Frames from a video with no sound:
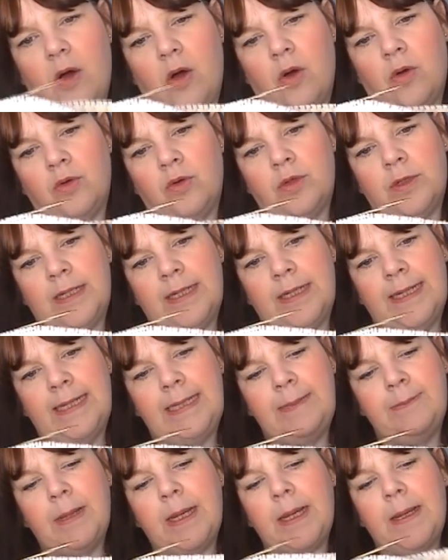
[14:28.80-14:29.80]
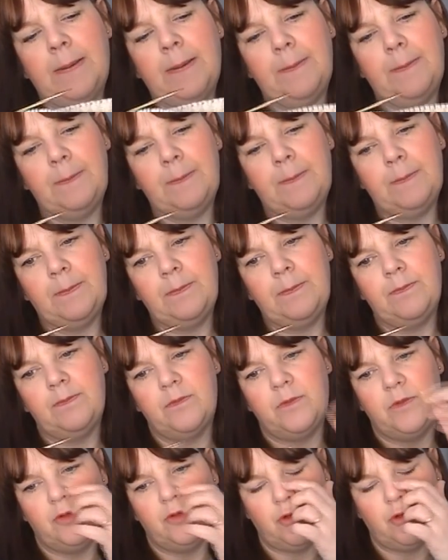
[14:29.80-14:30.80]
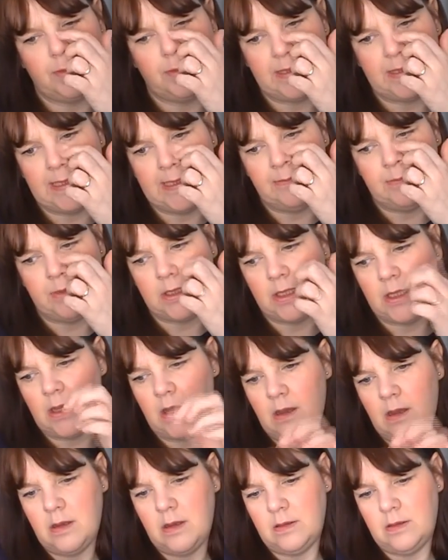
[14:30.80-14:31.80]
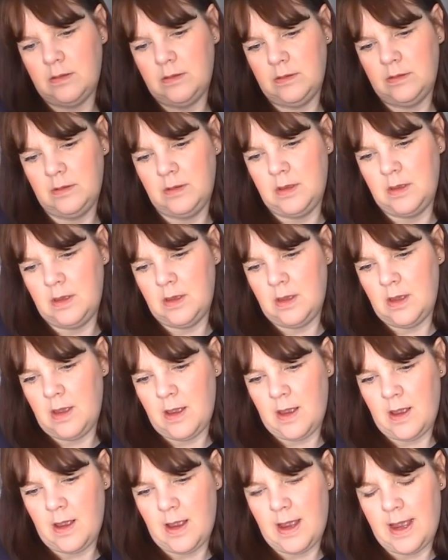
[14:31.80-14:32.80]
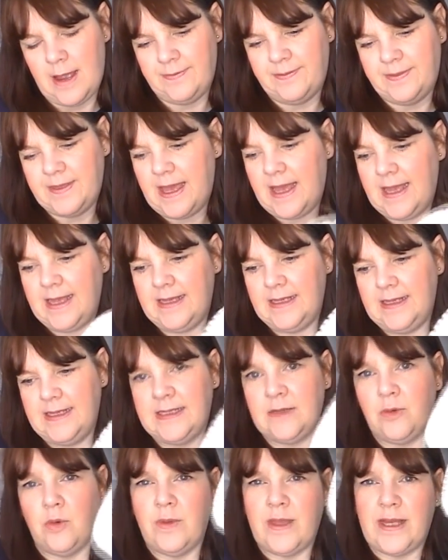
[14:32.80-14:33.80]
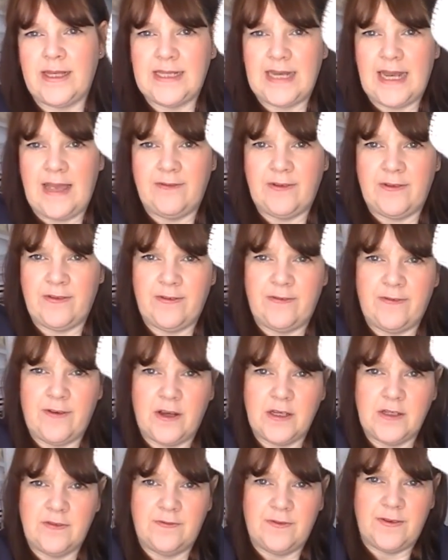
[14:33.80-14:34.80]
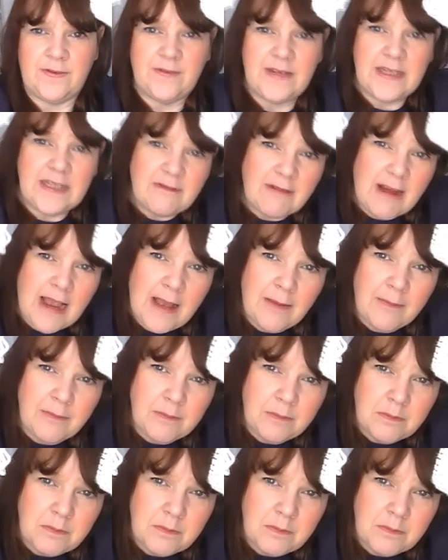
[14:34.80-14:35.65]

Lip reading: on Lima, Drops Lima yarn. And that is all that's left of the first 50 gram